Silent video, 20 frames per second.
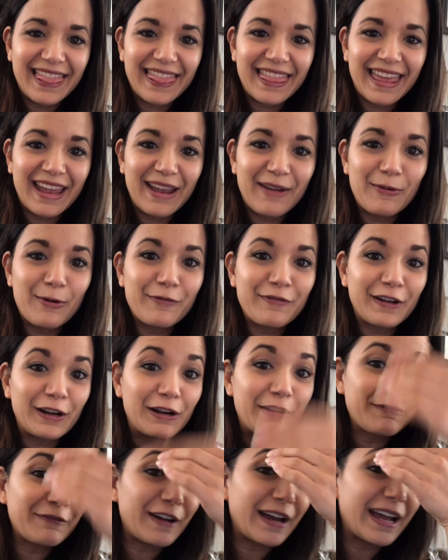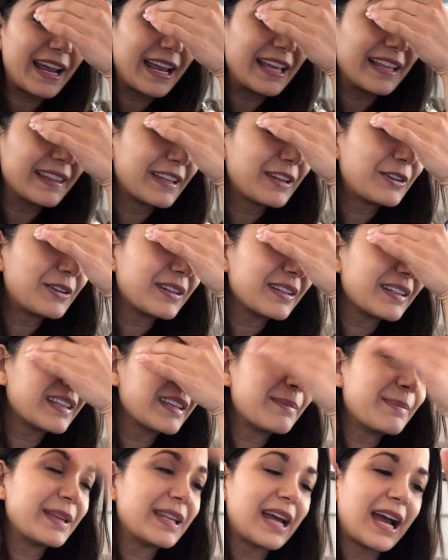They will verify
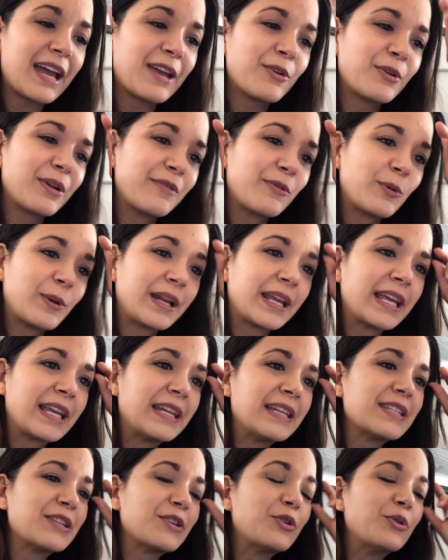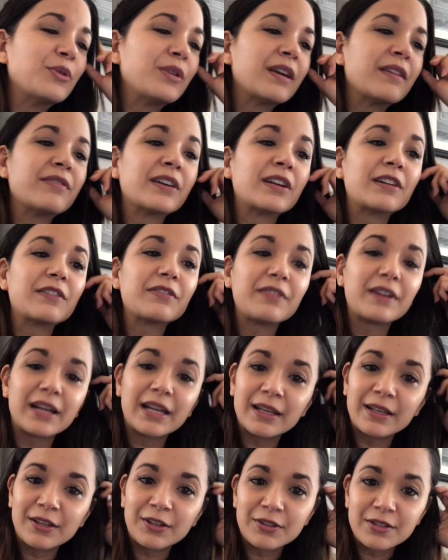literally, I don't even want to get into who they
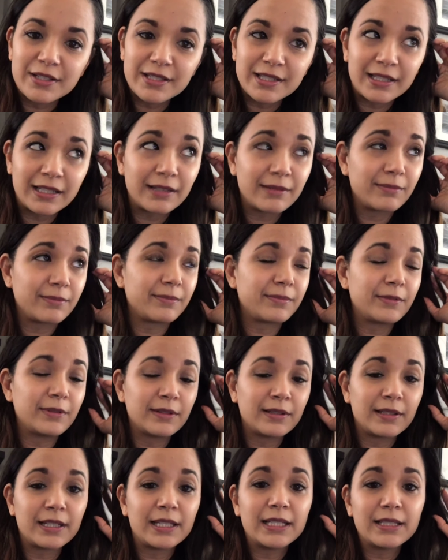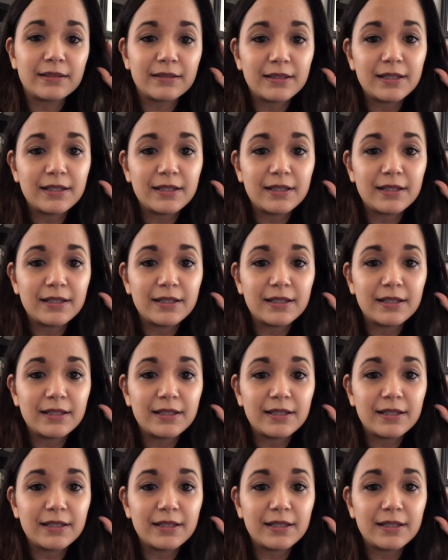verified, and you're just like, really?